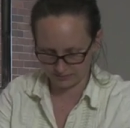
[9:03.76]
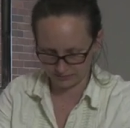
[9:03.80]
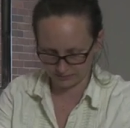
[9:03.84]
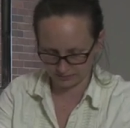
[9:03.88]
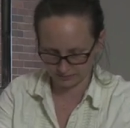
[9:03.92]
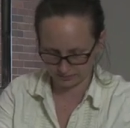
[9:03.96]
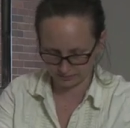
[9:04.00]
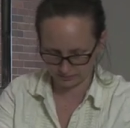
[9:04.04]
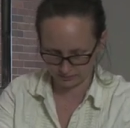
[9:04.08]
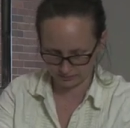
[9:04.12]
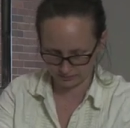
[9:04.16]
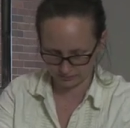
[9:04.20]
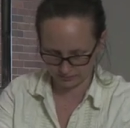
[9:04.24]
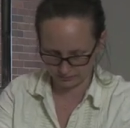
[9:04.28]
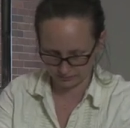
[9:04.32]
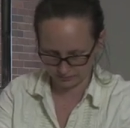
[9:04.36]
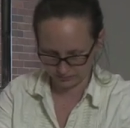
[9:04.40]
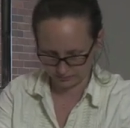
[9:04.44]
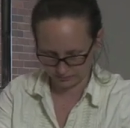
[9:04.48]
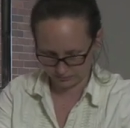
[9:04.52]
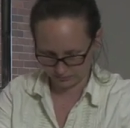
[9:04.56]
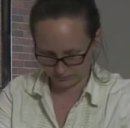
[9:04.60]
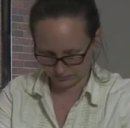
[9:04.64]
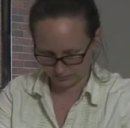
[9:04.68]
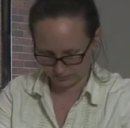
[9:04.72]

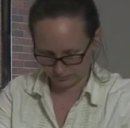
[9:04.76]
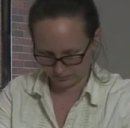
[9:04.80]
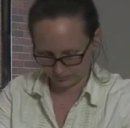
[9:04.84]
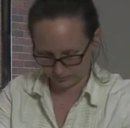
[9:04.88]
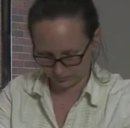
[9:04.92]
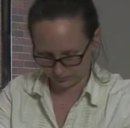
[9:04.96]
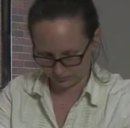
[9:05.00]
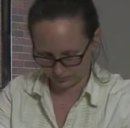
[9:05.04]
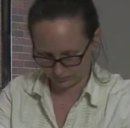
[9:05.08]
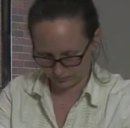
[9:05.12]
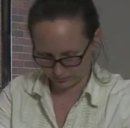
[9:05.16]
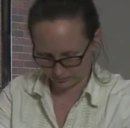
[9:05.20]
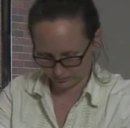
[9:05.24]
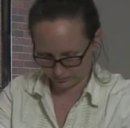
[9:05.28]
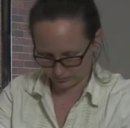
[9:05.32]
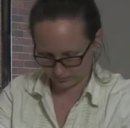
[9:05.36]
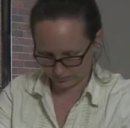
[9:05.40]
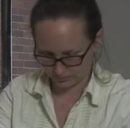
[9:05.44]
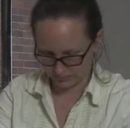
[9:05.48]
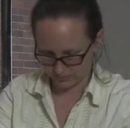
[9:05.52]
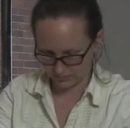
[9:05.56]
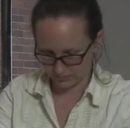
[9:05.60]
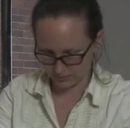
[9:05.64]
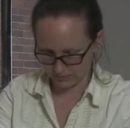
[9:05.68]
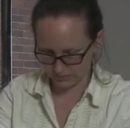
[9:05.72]

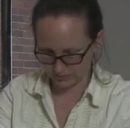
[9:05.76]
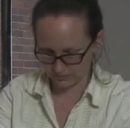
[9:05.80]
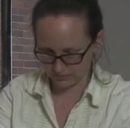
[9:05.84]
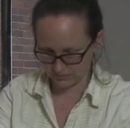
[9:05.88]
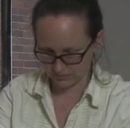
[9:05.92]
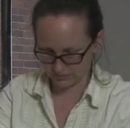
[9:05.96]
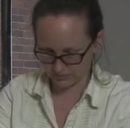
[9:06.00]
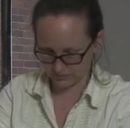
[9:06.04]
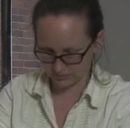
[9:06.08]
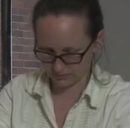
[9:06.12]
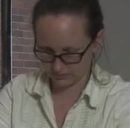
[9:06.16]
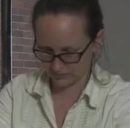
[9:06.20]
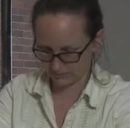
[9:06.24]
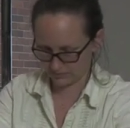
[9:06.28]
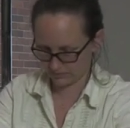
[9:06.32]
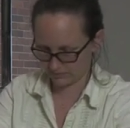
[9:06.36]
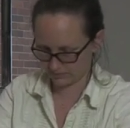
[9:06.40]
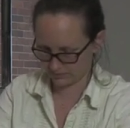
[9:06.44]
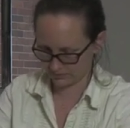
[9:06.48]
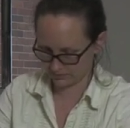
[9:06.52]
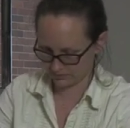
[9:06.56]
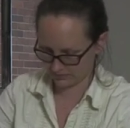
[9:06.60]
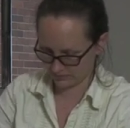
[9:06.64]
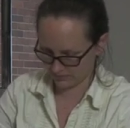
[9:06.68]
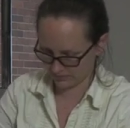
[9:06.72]

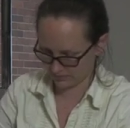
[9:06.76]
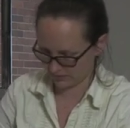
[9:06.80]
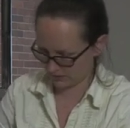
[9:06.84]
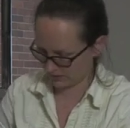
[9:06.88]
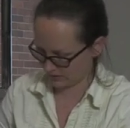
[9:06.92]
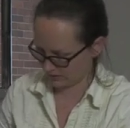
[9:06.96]
No one is speaking in this clip.